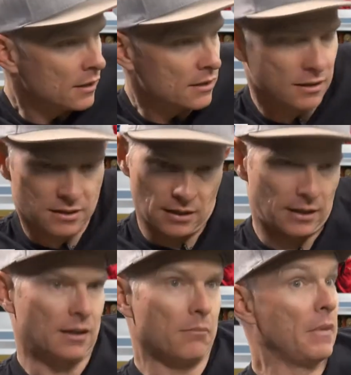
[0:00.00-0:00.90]
it's
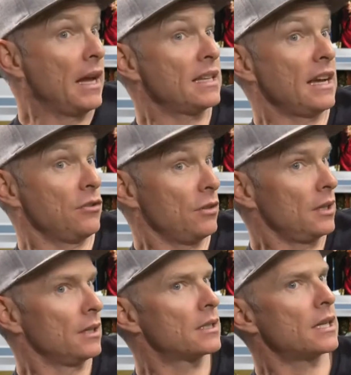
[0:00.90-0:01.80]
like an amazing, and you're
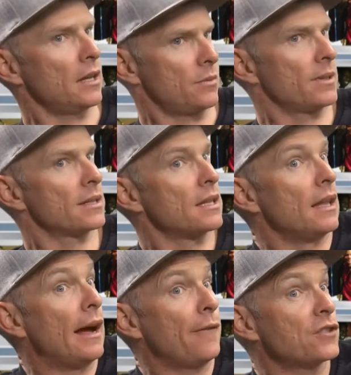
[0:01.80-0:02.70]
in the tent where this
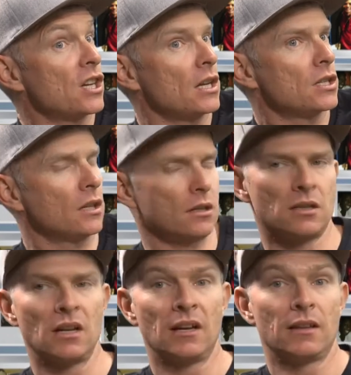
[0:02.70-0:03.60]
life-changing,
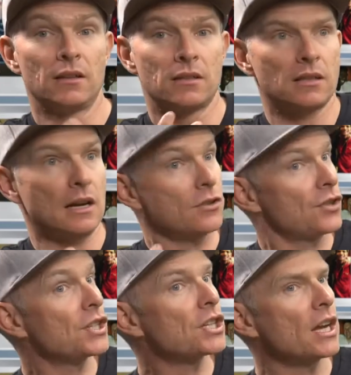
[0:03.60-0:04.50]
this this
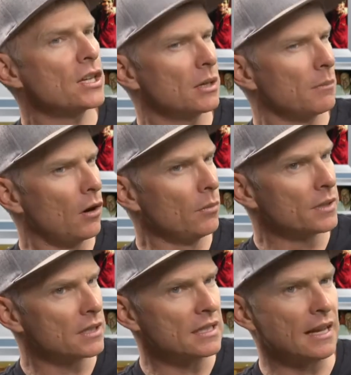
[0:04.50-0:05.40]
country-changing
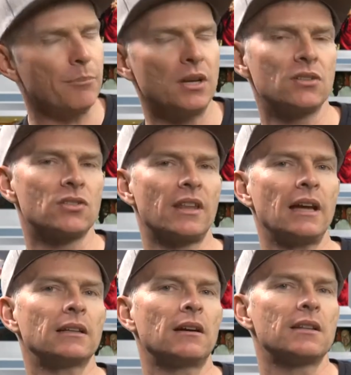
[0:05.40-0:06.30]
moment is happening. So
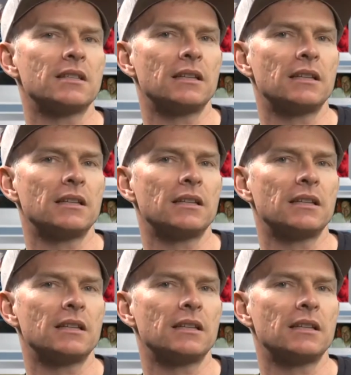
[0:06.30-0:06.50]
that kind of